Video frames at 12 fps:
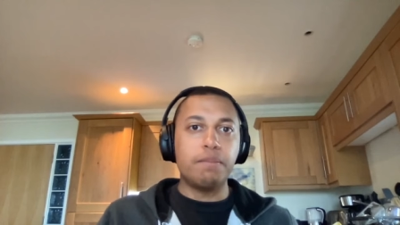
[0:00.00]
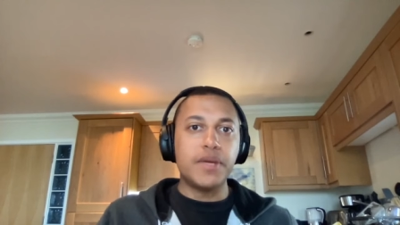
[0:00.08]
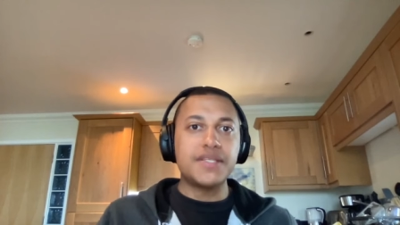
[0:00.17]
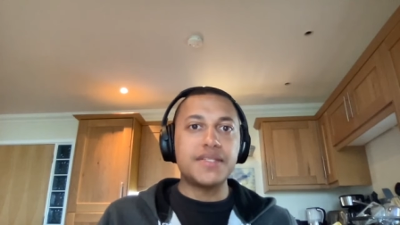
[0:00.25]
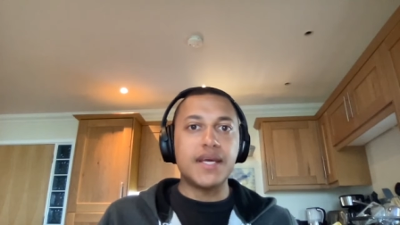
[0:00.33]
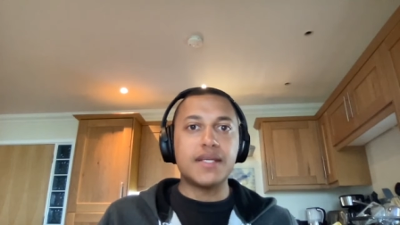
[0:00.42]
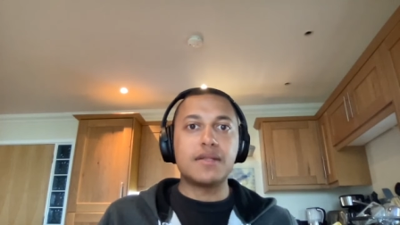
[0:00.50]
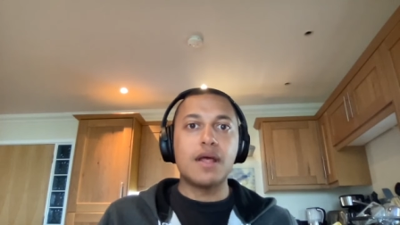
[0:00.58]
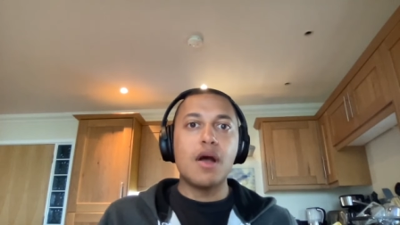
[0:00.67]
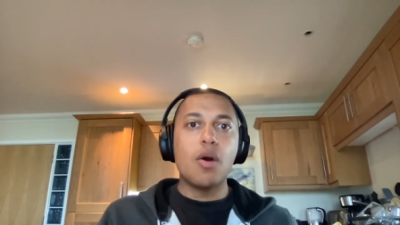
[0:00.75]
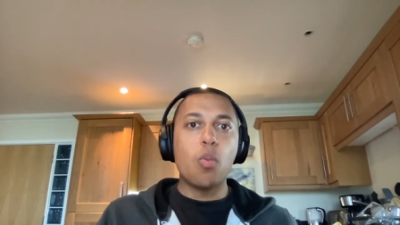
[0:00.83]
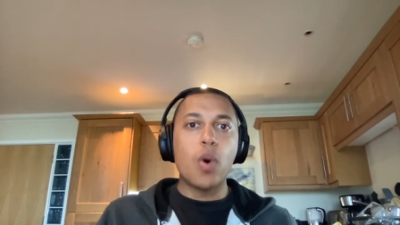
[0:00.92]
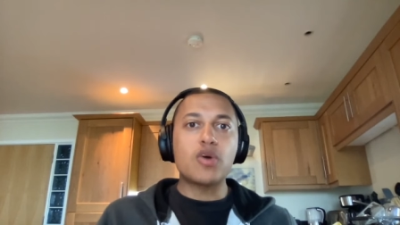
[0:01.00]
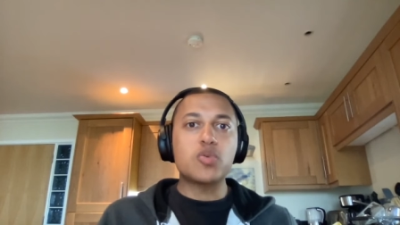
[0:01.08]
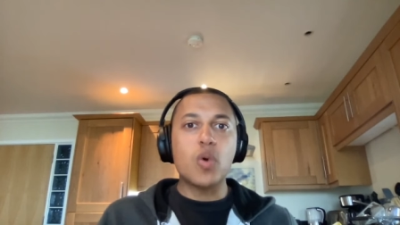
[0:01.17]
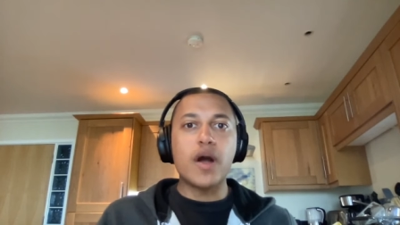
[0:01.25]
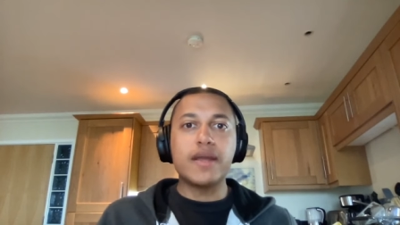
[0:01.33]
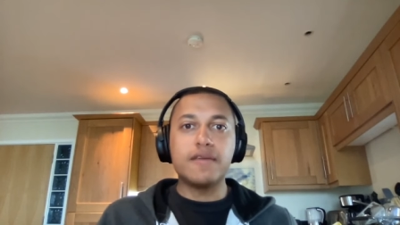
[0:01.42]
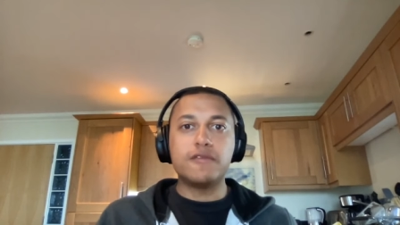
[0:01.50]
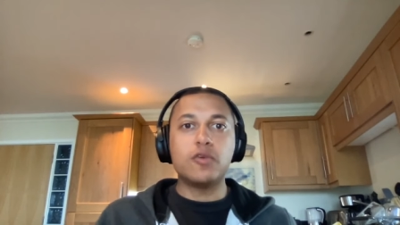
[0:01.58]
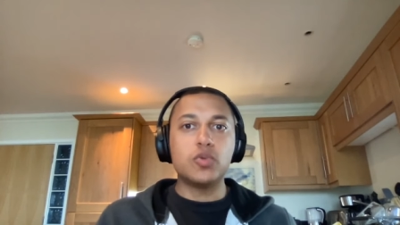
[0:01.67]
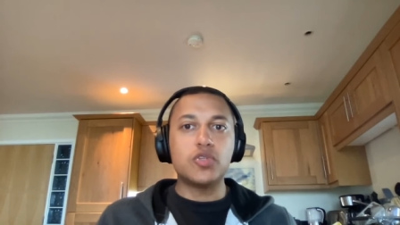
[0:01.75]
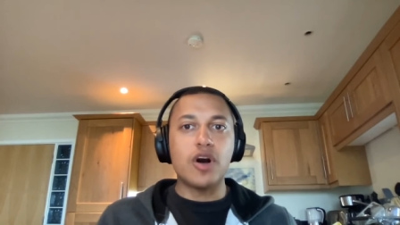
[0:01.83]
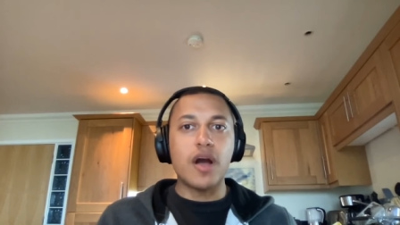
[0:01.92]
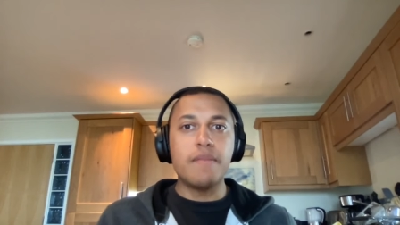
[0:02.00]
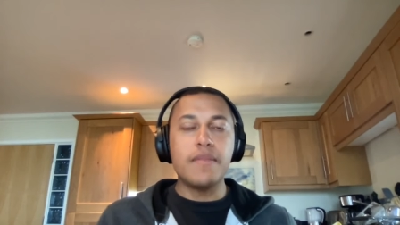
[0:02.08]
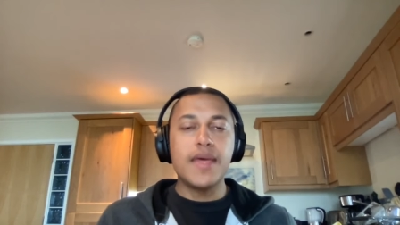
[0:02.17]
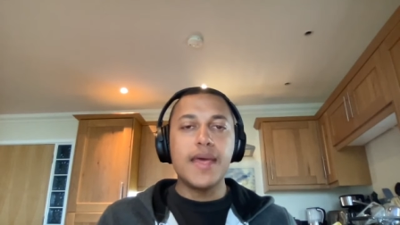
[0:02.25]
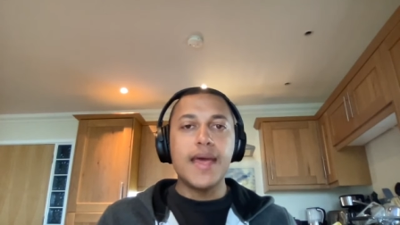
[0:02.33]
business whilst working full time